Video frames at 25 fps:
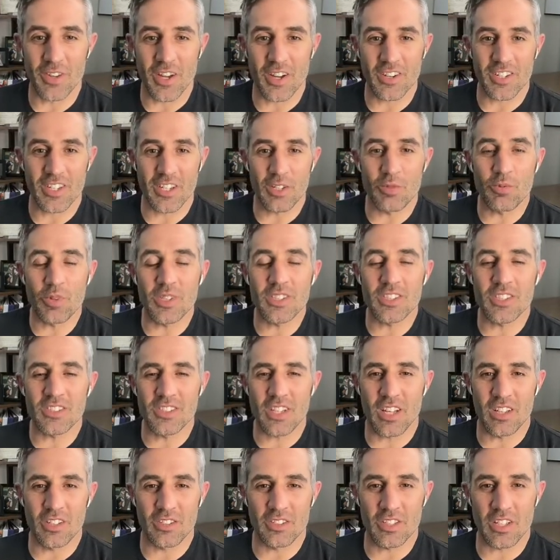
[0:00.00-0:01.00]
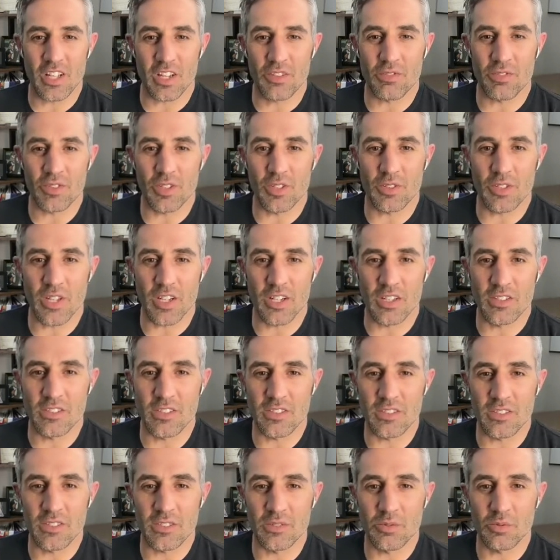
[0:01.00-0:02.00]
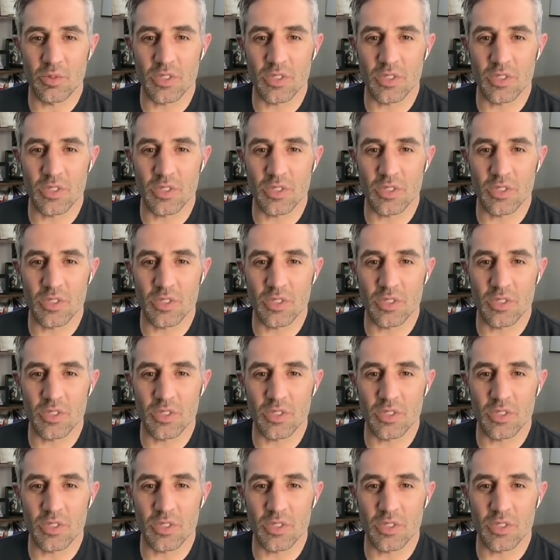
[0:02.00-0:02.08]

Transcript: out again. What does that look like for you, Kels?